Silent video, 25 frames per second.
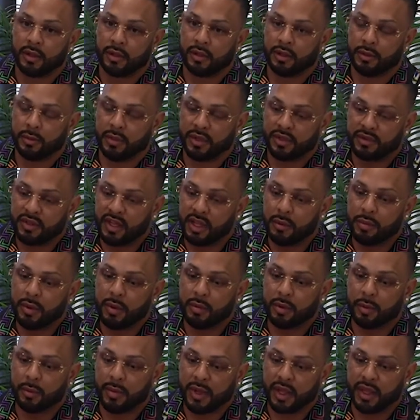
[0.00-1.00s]
The mistake
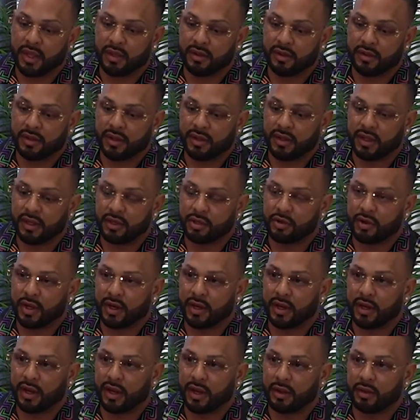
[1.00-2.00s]
people make is that they try
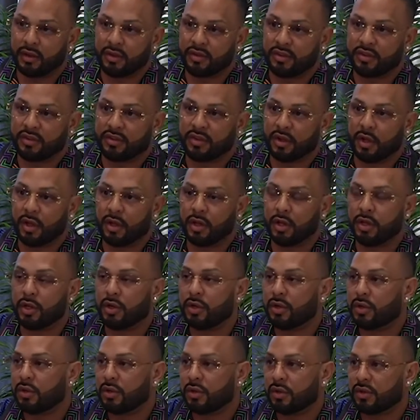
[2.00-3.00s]
to like salt
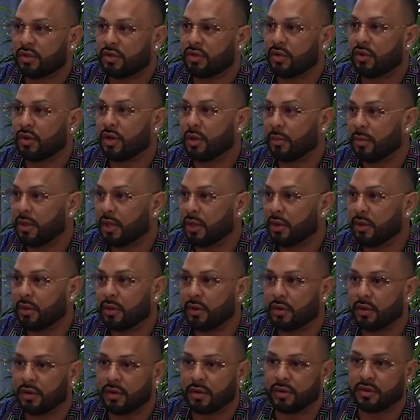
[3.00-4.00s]
load, sodium
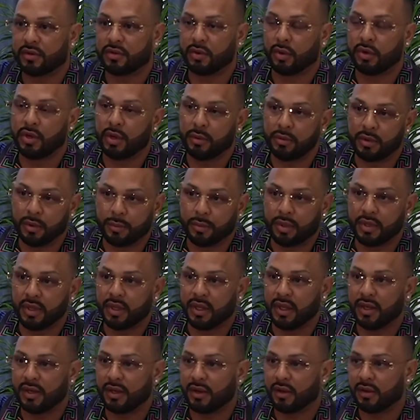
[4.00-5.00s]
load, or sodium
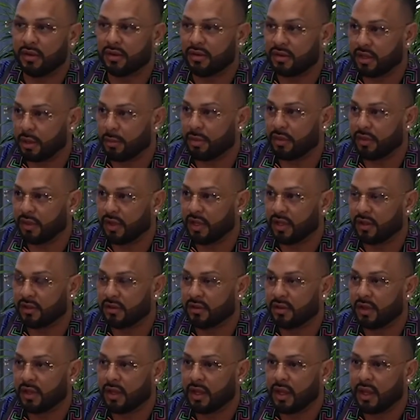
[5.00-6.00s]
deplete, and all these type of
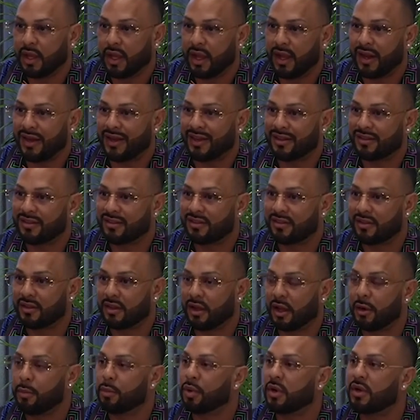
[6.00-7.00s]
things, and it's
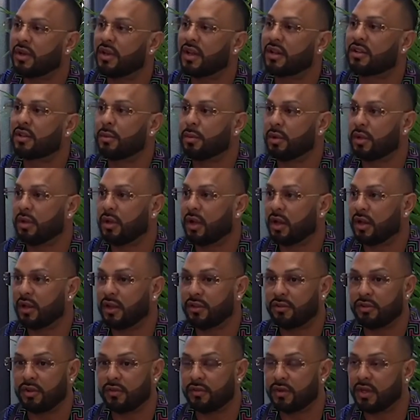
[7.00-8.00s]
unpredictable
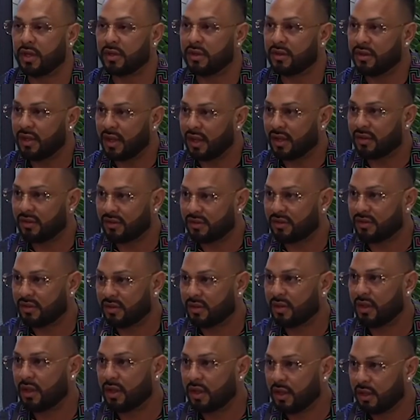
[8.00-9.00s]
unless you've done tests
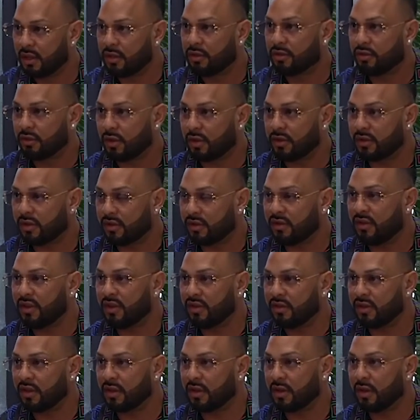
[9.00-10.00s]
throughout the
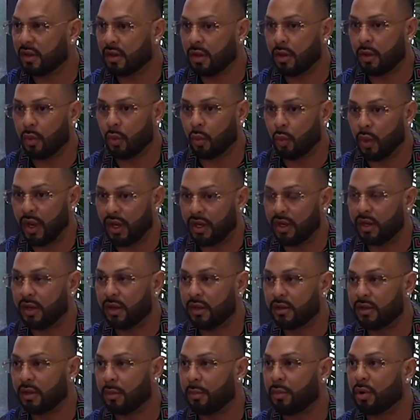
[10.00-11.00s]
season
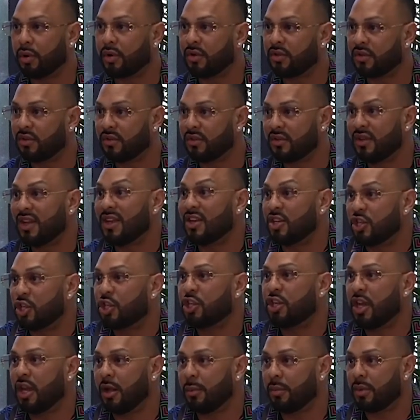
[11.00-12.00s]
when the person's in
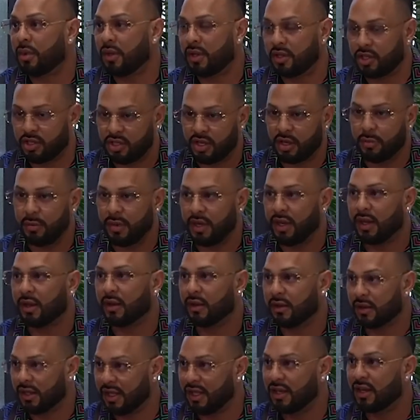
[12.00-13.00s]
shape, in shape
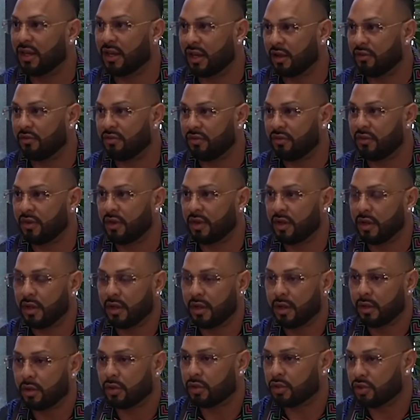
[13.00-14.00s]
meaning lean enough,
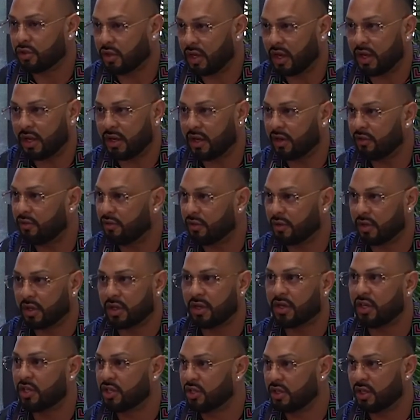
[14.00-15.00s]
or dry enough, or
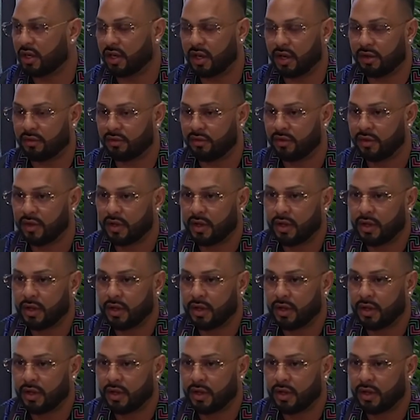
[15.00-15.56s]
conditioned enough.